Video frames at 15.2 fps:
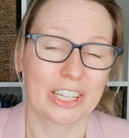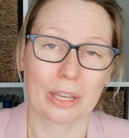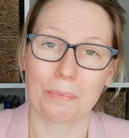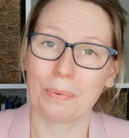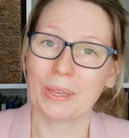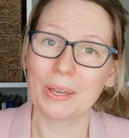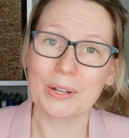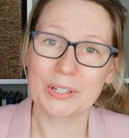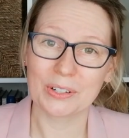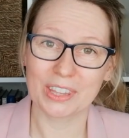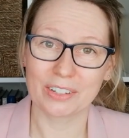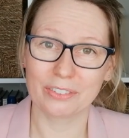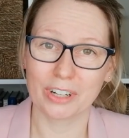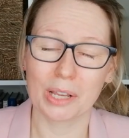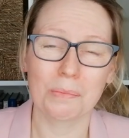The computer
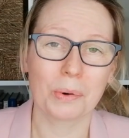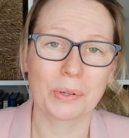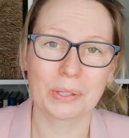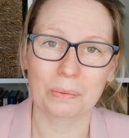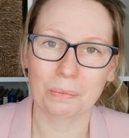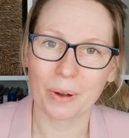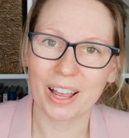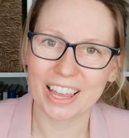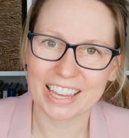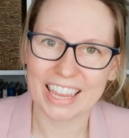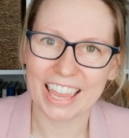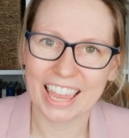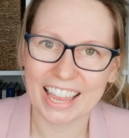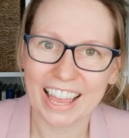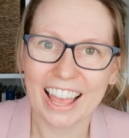in the room wasn't
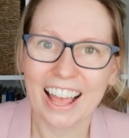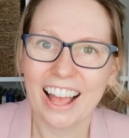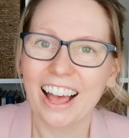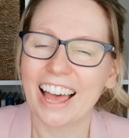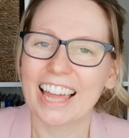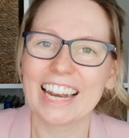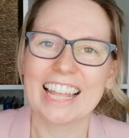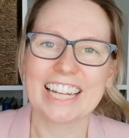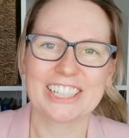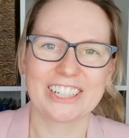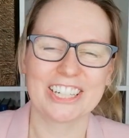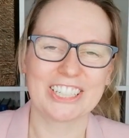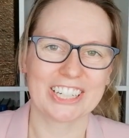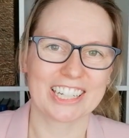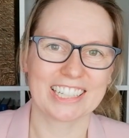working. I
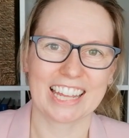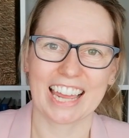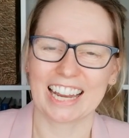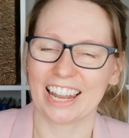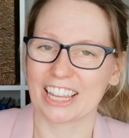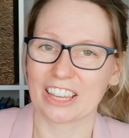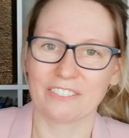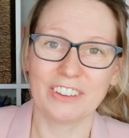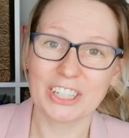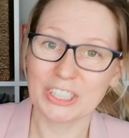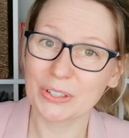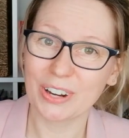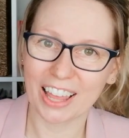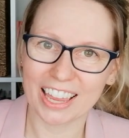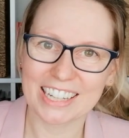literally just had like a
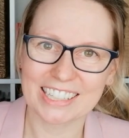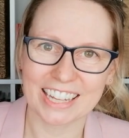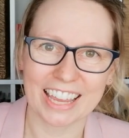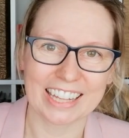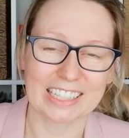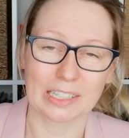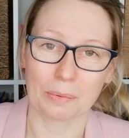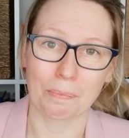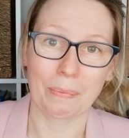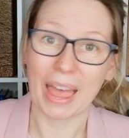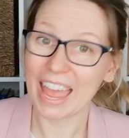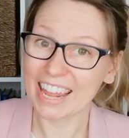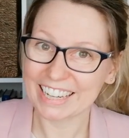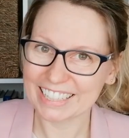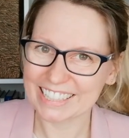visualizer and some
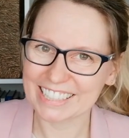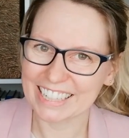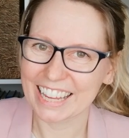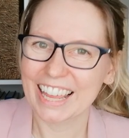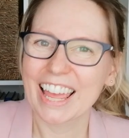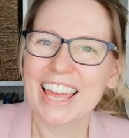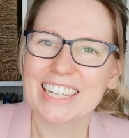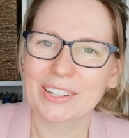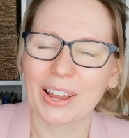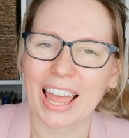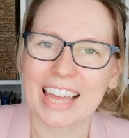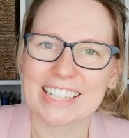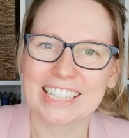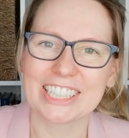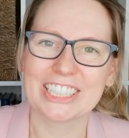pens. So I
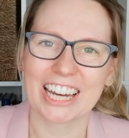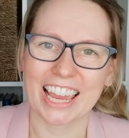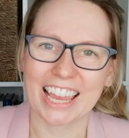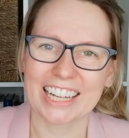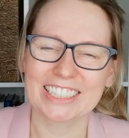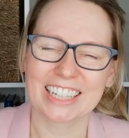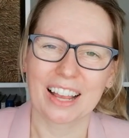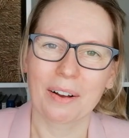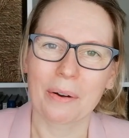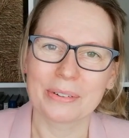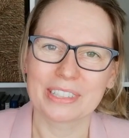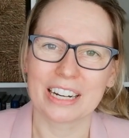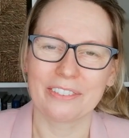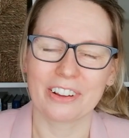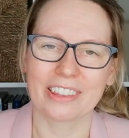had to change how I
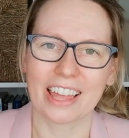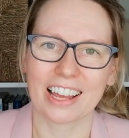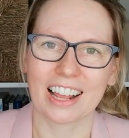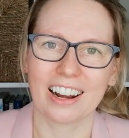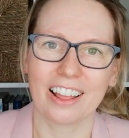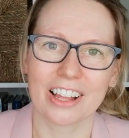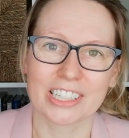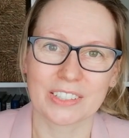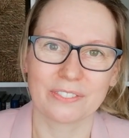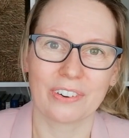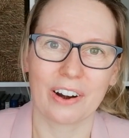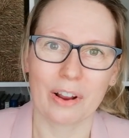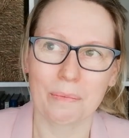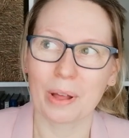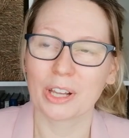was delivering that class
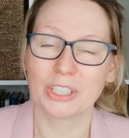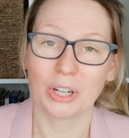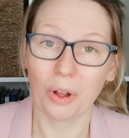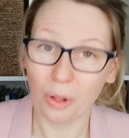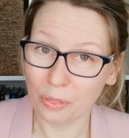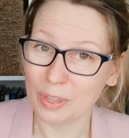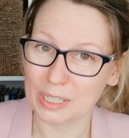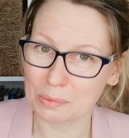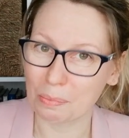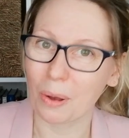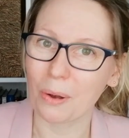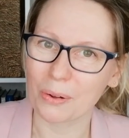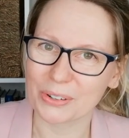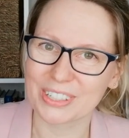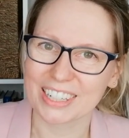very much on the
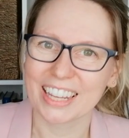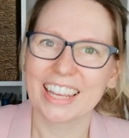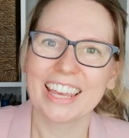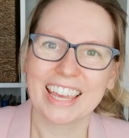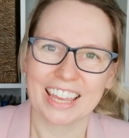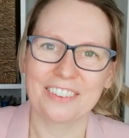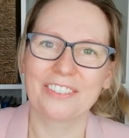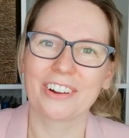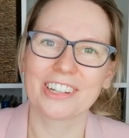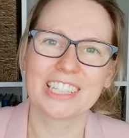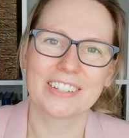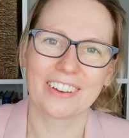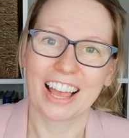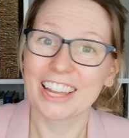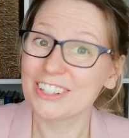spot in
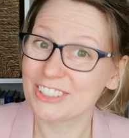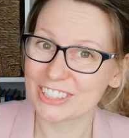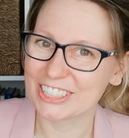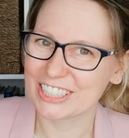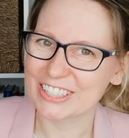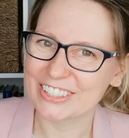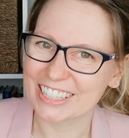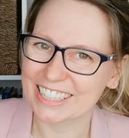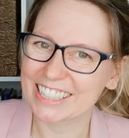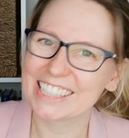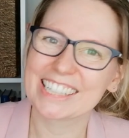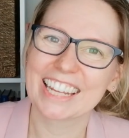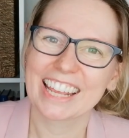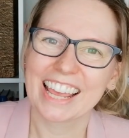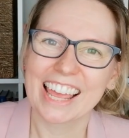front of 100
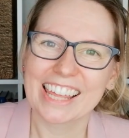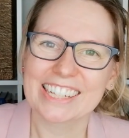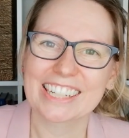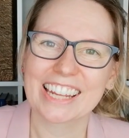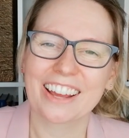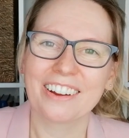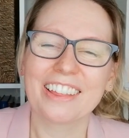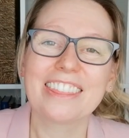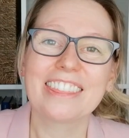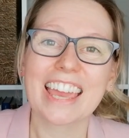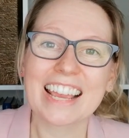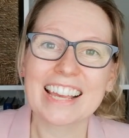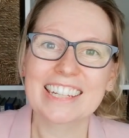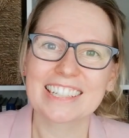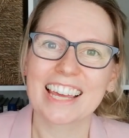students. So
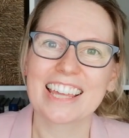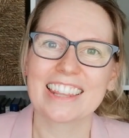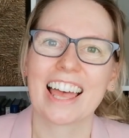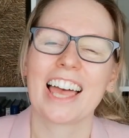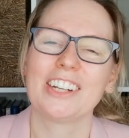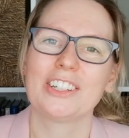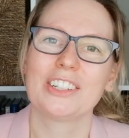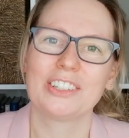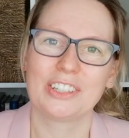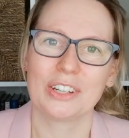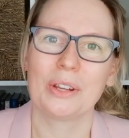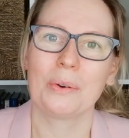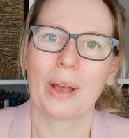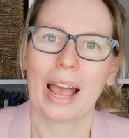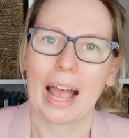things like that
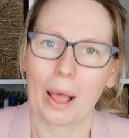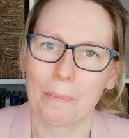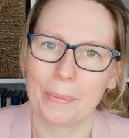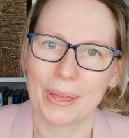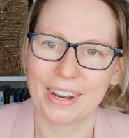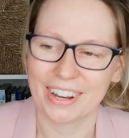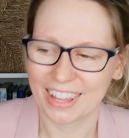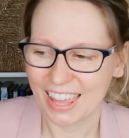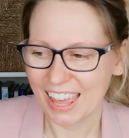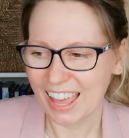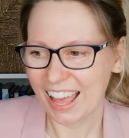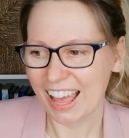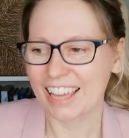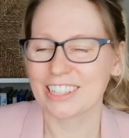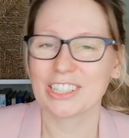do happen.
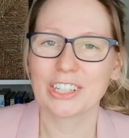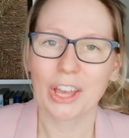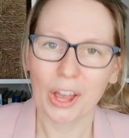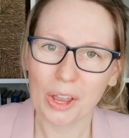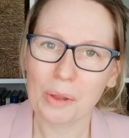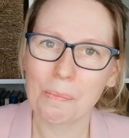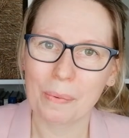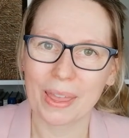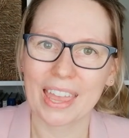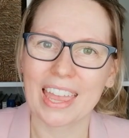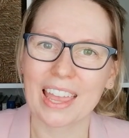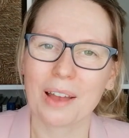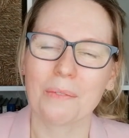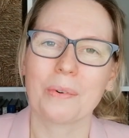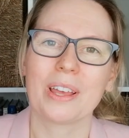And
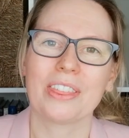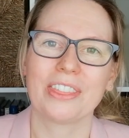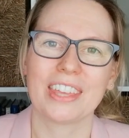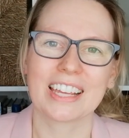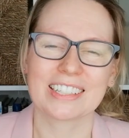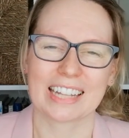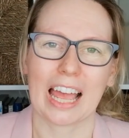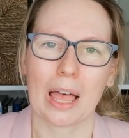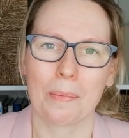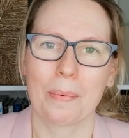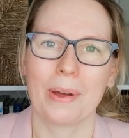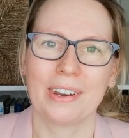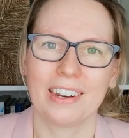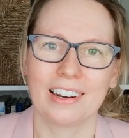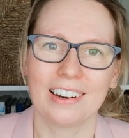coping with things that
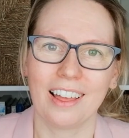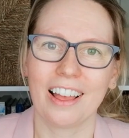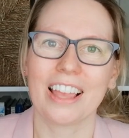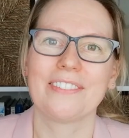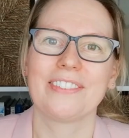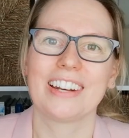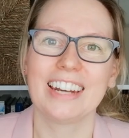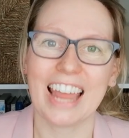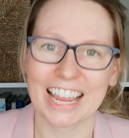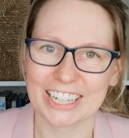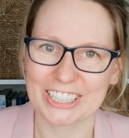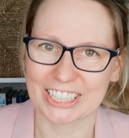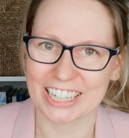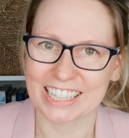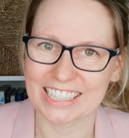happen live in
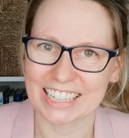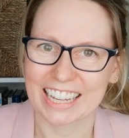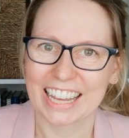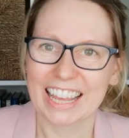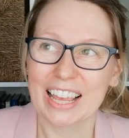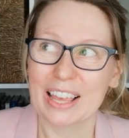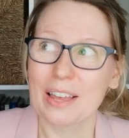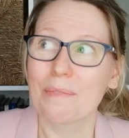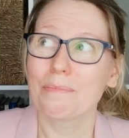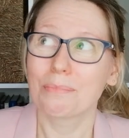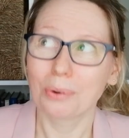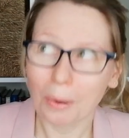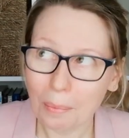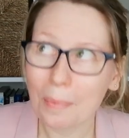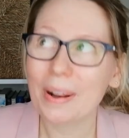lectures
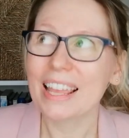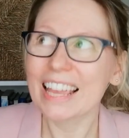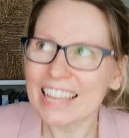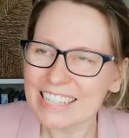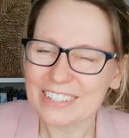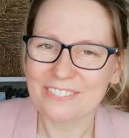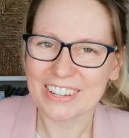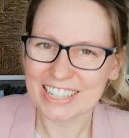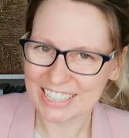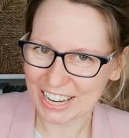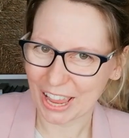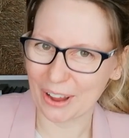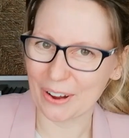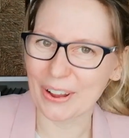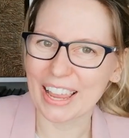probably is a
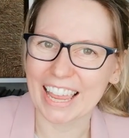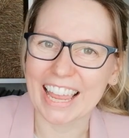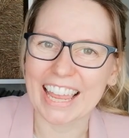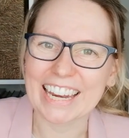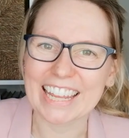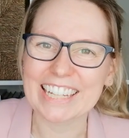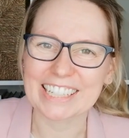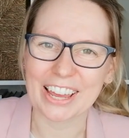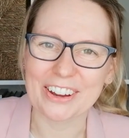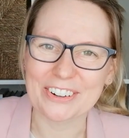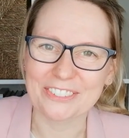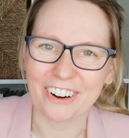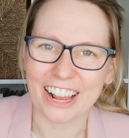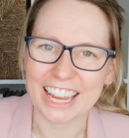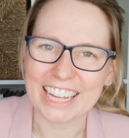video in its
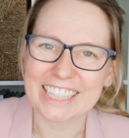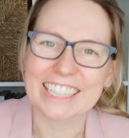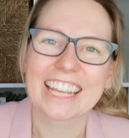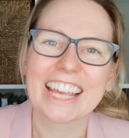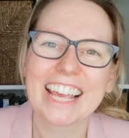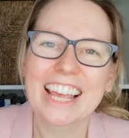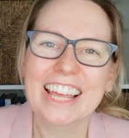own right.